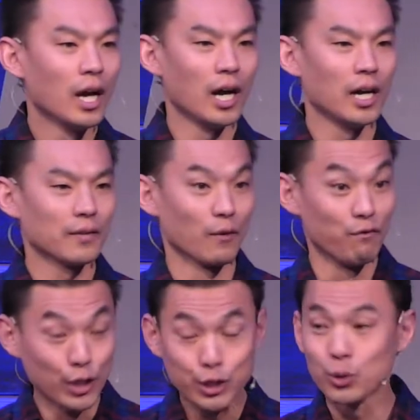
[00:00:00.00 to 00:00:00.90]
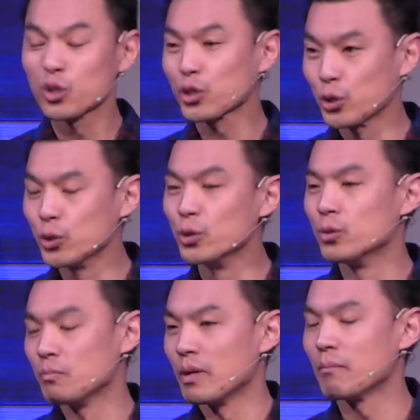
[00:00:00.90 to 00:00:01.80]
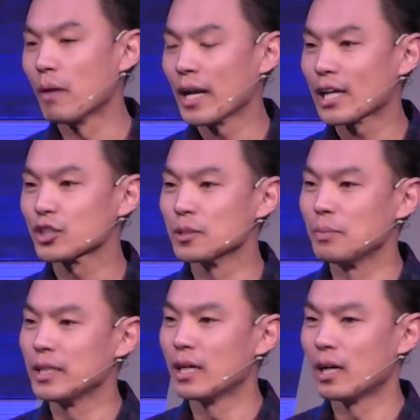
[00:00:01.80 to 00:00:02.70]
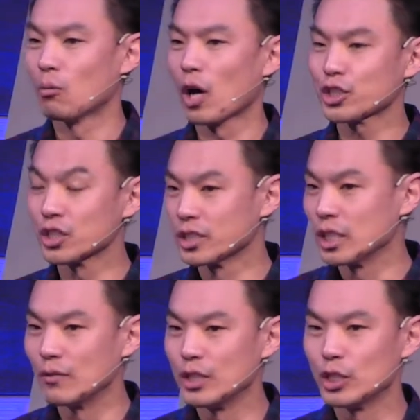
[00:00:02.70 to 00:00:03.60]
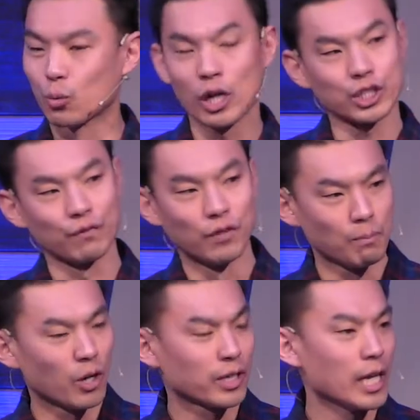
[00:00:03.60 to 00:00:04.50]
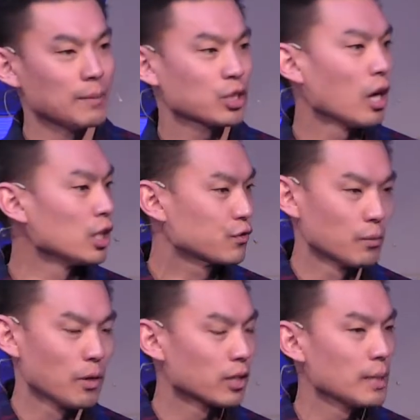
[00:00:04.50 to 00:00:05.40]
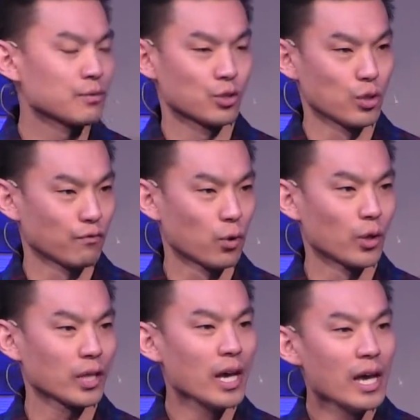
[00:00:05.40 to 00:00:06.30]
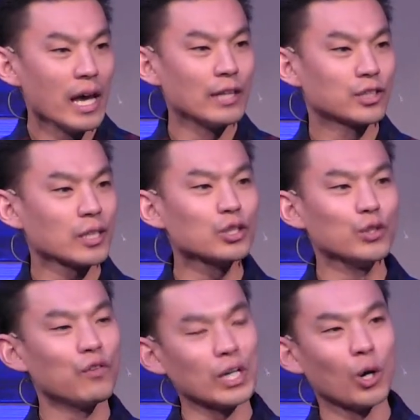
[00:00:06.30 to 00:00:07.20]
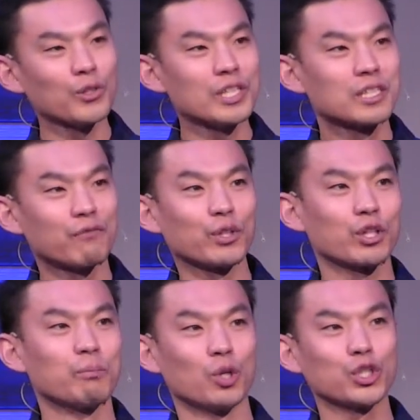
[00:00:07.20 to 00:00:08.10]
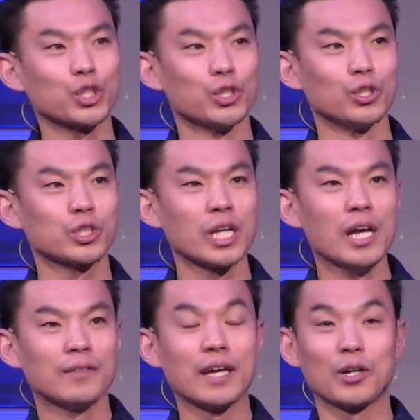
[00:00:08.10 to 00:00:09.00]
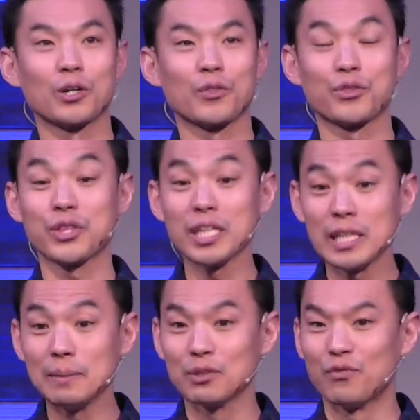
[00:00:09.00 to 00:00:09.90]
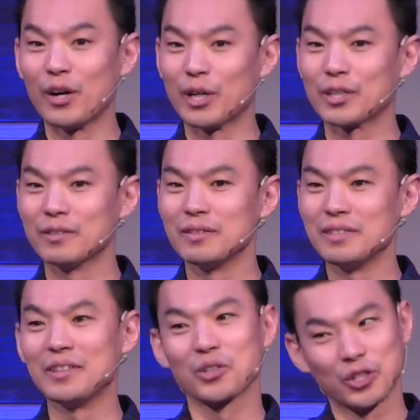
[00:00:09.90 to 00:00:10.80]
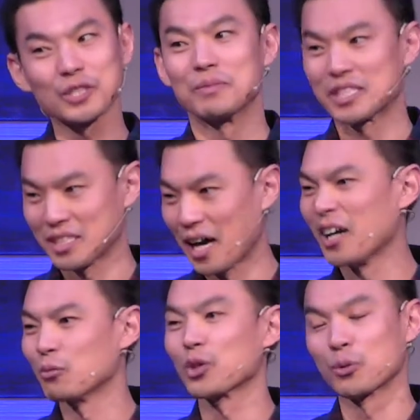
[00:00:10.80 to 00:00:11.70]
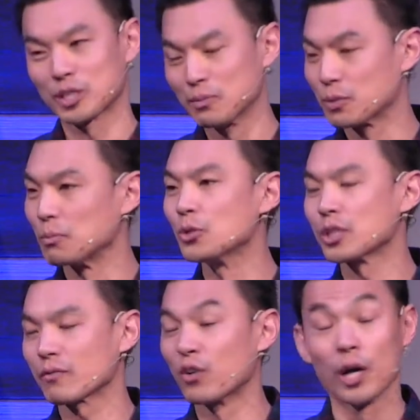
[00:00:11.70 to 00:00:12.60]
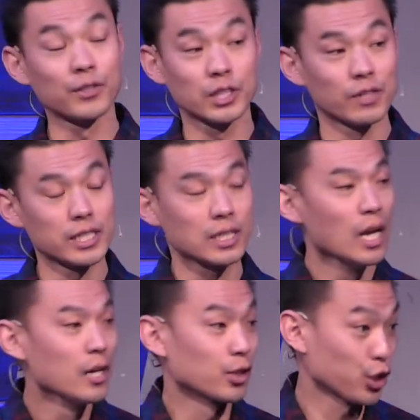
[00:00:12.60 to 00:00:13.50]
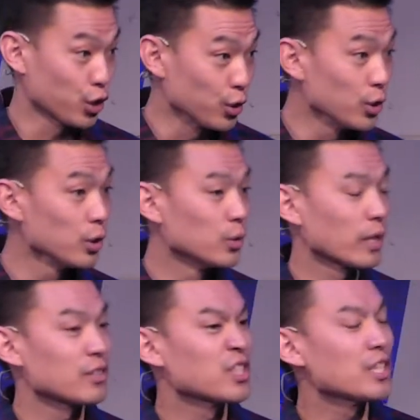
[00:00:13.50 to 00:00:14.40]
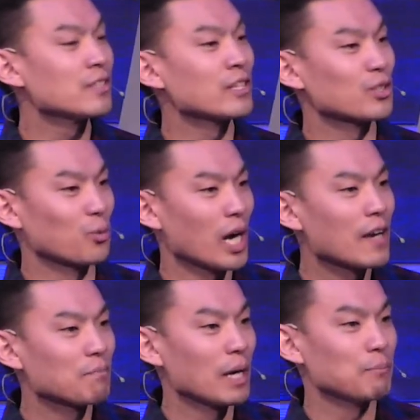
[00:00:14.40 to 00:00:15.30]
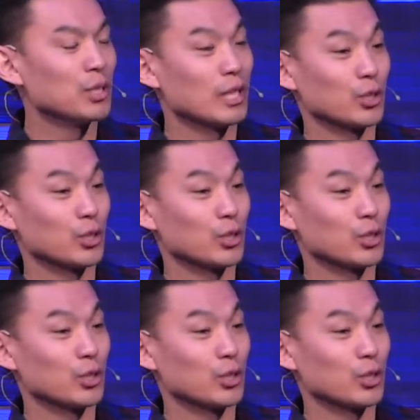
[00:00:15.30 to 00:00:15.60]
the visual cue might actually be watching TV, you're watching football games, college football games, and so forth, and suddenly you find all these different commercials that are themed very in Christmas style with Christmas music. For others of us, the cue that the season has arrived might be that